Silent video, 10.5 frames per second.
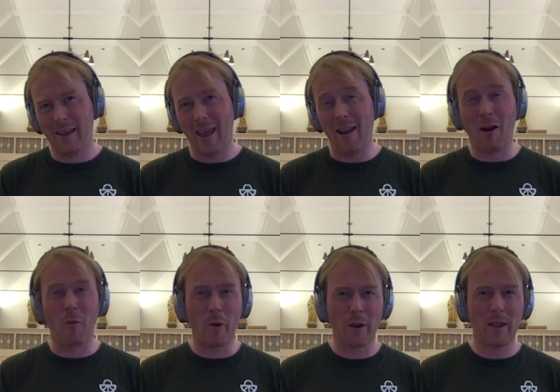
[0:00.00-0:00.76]
and are
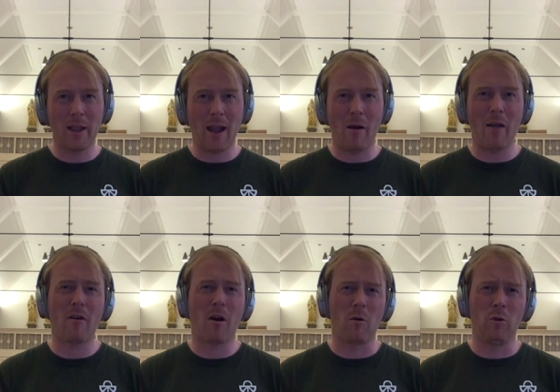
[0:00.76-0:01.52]
working, however,
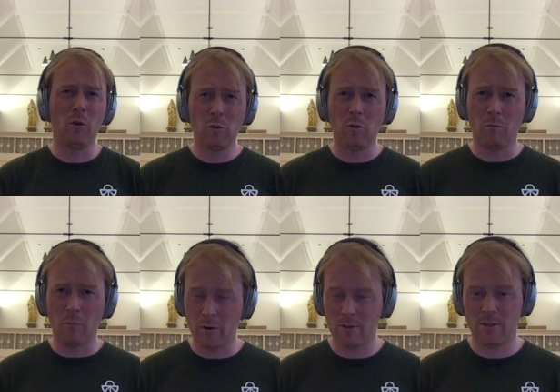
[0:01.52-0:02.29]
are new to
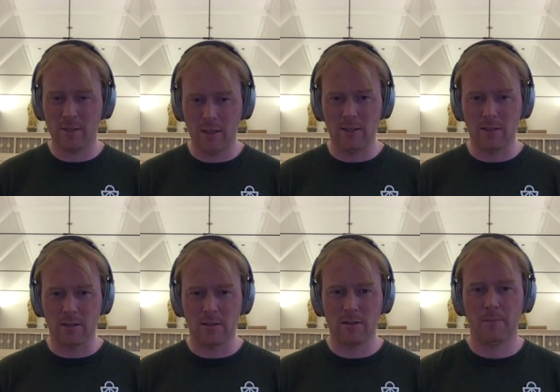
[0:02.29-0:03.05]
most
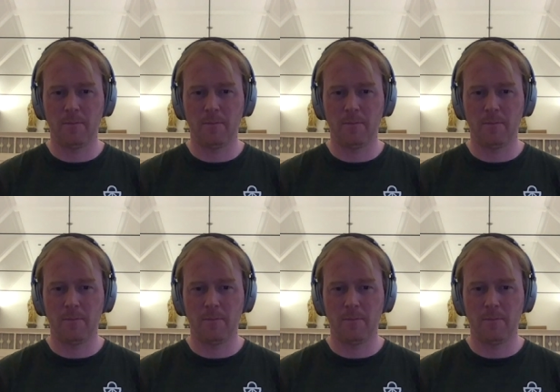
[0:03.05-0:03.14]
teachers.